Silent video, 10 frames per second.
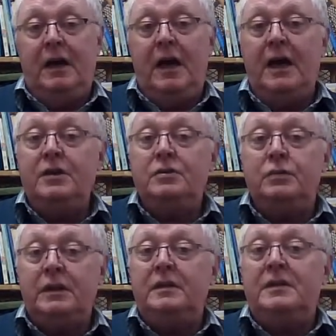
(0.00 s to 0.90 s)
and
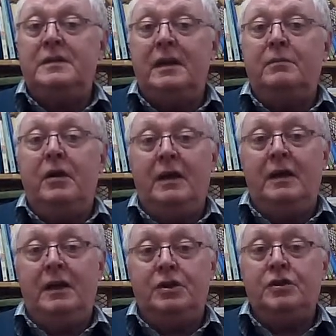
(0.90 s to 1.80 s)
within the same
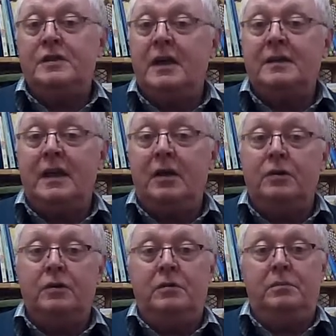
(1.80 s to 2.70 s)
regulations as any
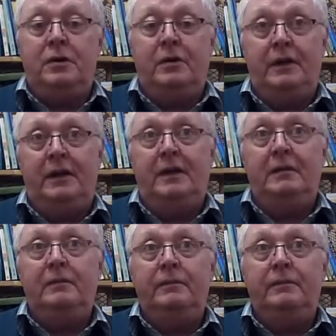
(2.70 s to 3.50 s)
other employee.